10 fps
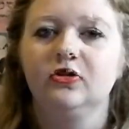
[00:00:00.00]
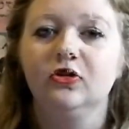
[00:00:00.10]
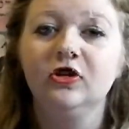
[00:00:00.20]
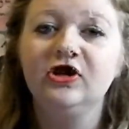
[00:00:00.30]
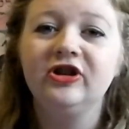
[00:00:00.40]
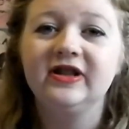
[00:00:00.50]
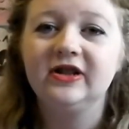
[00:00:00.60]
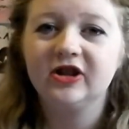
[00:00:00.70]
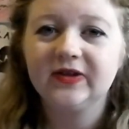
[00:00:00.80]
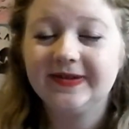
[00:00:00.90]
College
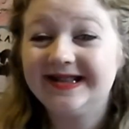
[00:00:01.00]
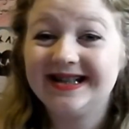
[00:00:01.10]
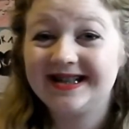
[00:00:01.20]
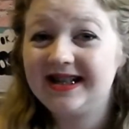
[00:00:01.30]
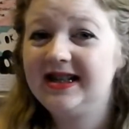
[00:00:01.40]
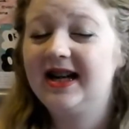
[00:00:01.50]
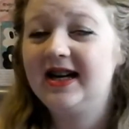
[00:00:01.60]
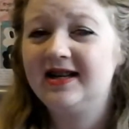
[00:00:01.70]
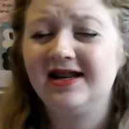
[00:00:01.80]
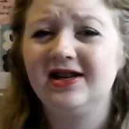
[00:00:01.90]
isn't just for 16
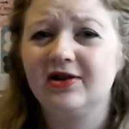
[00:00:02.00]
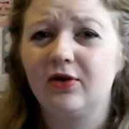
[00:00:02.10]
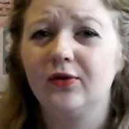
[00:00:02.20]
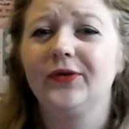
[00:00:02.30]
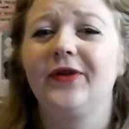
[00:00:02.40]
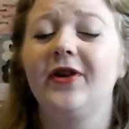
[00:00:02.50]
to 18 year olds.